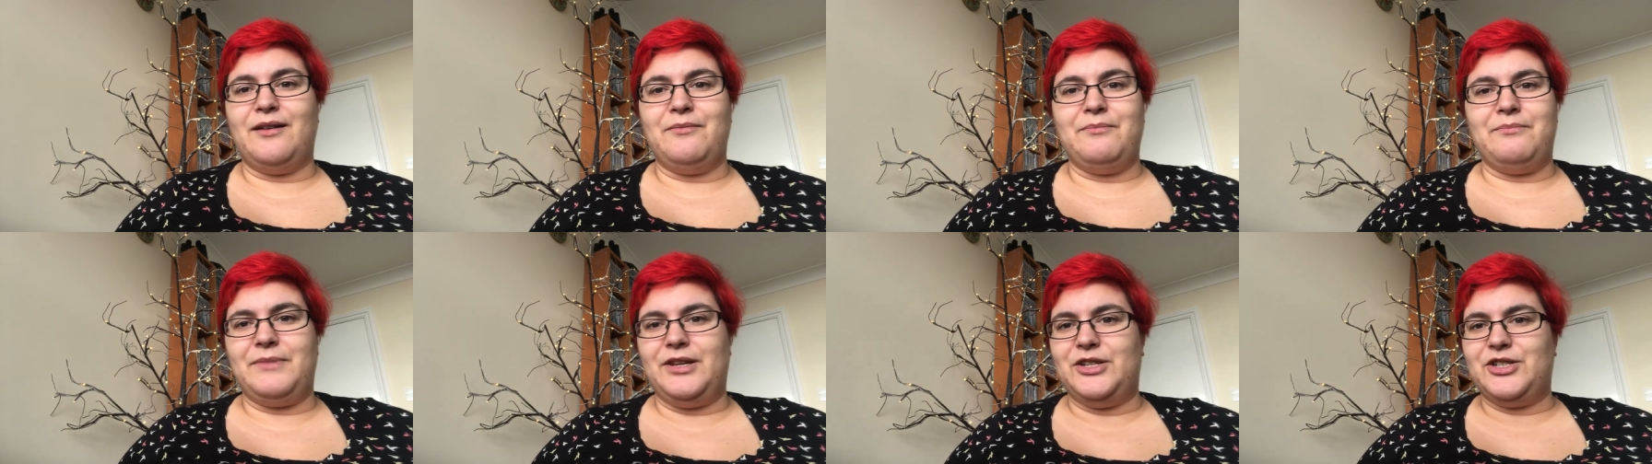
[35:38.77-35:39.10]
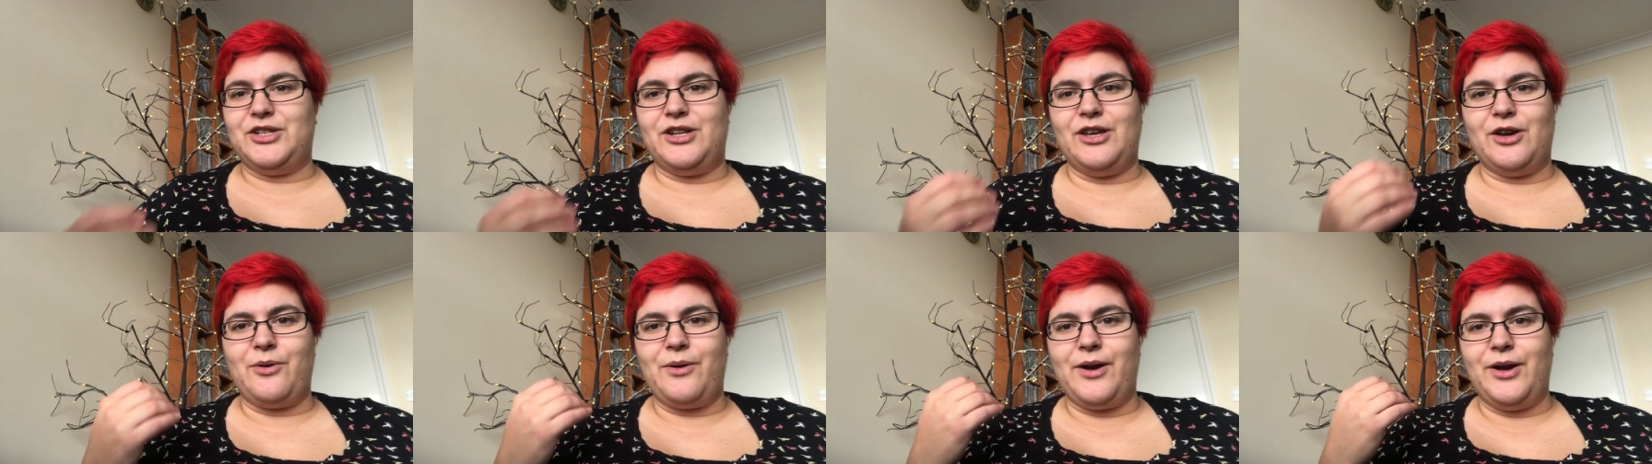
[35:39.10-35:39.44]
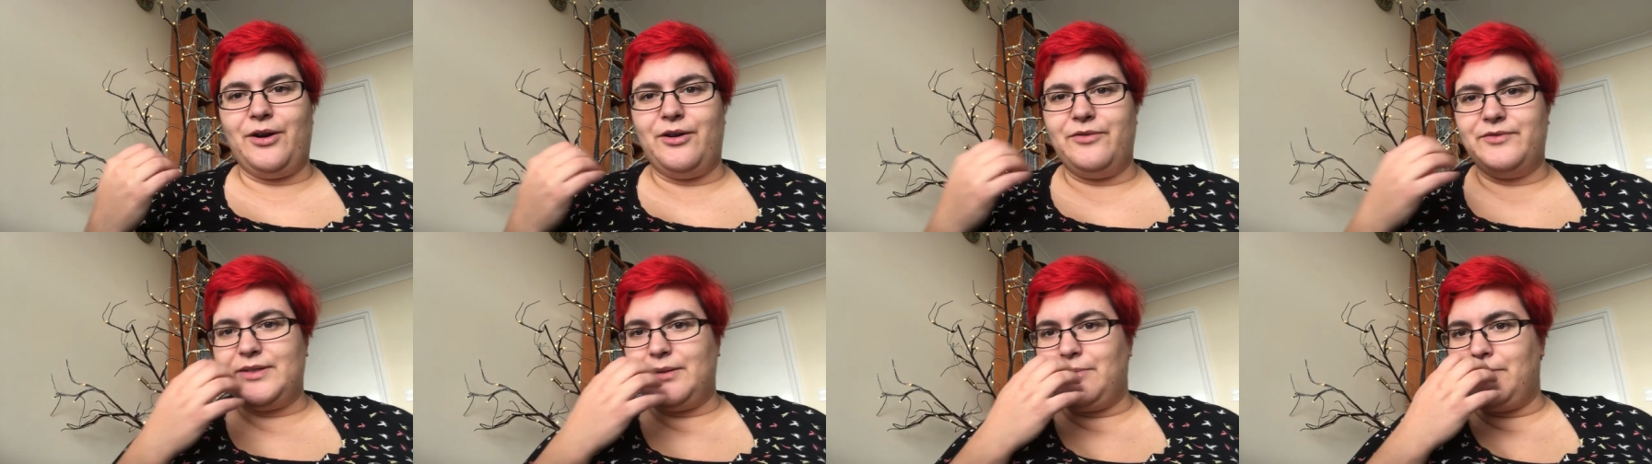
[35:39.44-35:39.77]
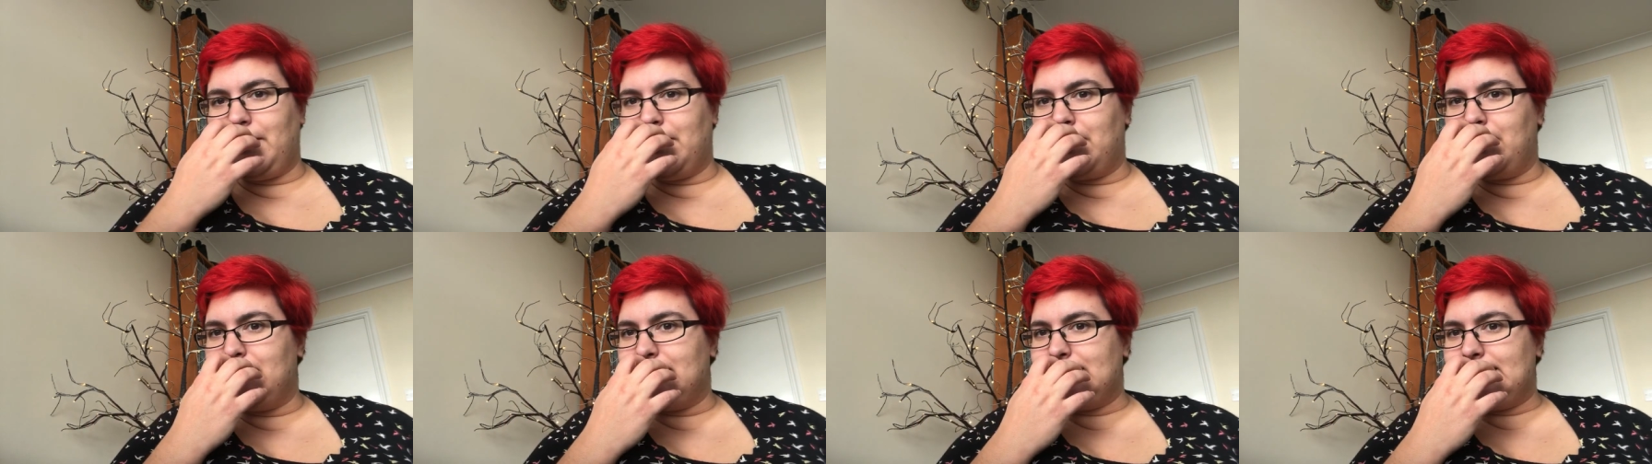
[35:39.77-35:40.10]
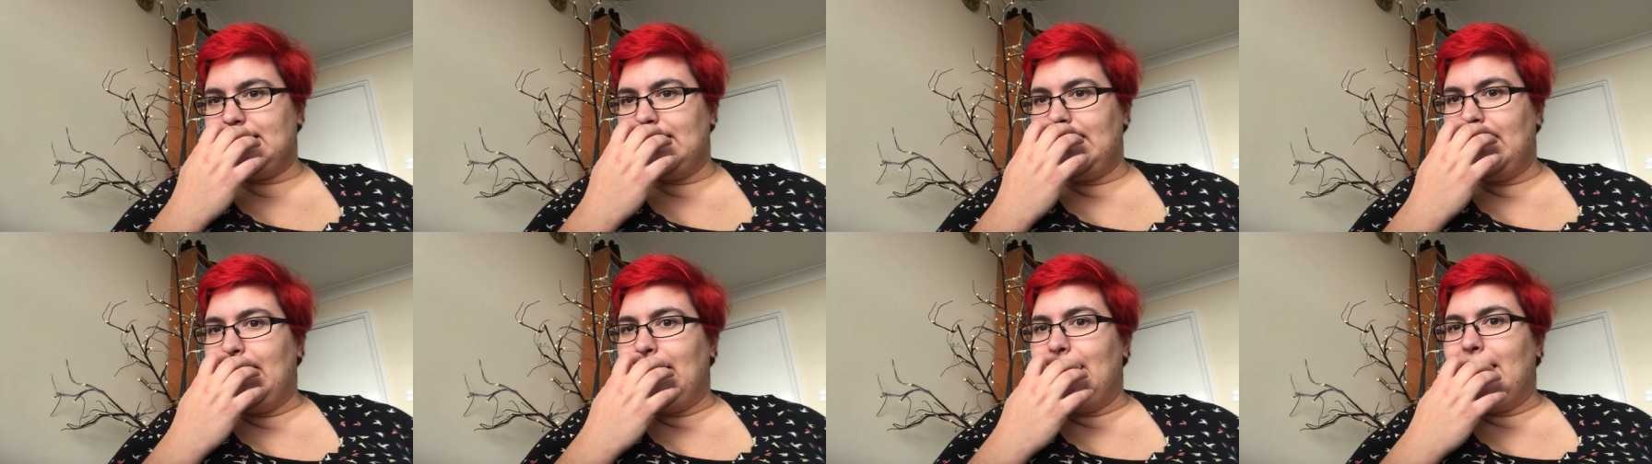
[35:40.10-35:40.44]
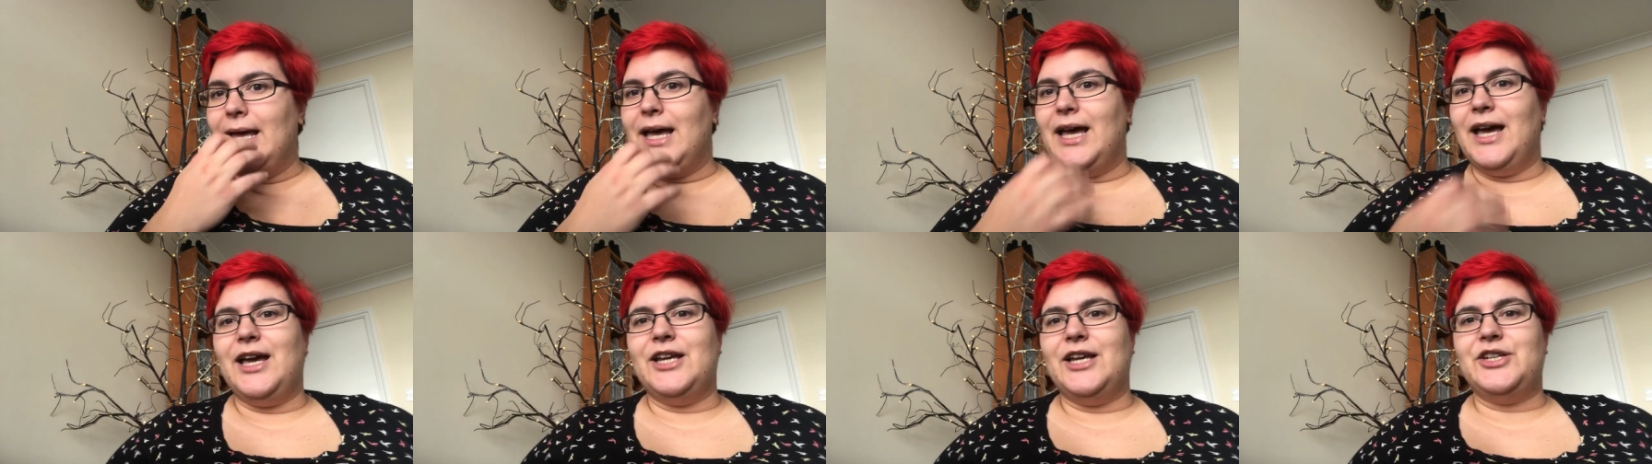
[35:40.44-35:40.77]
i mention mentioned her quite often because
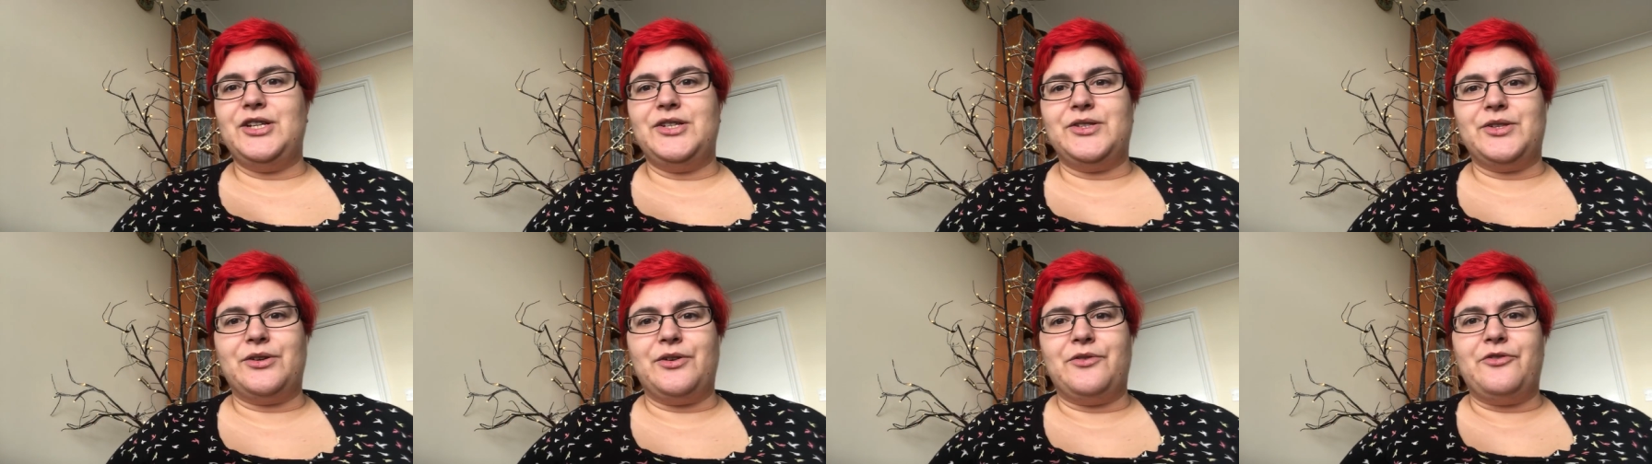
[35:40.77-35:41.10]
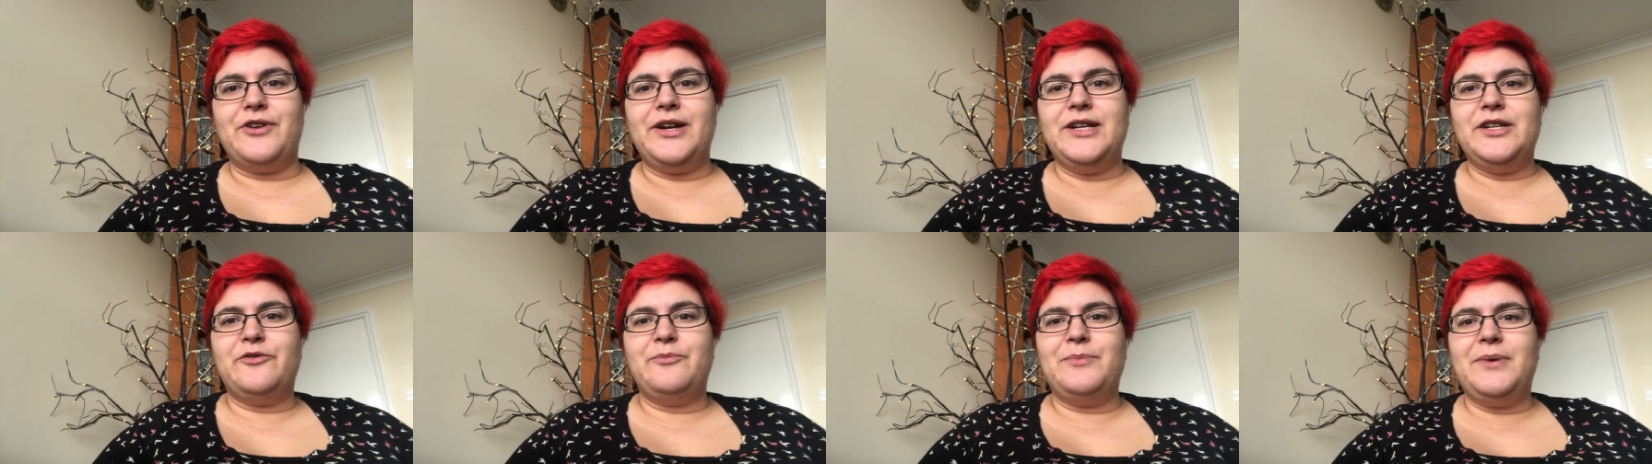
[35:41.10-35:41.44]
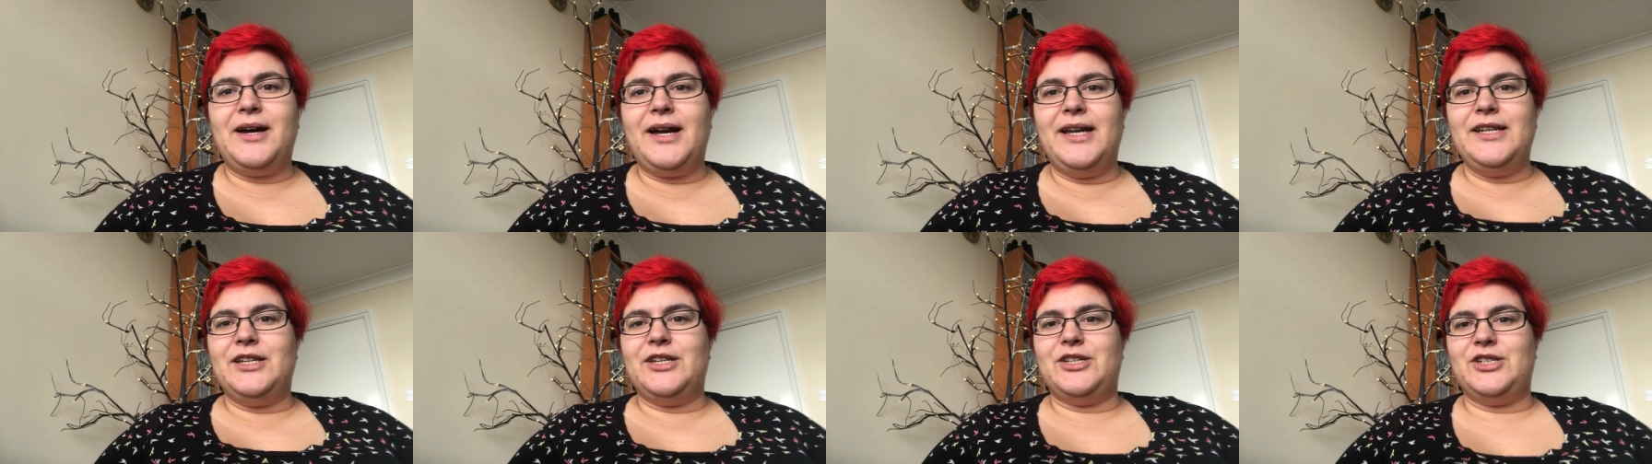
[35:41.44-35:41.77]
uh, she's a good friend of mine.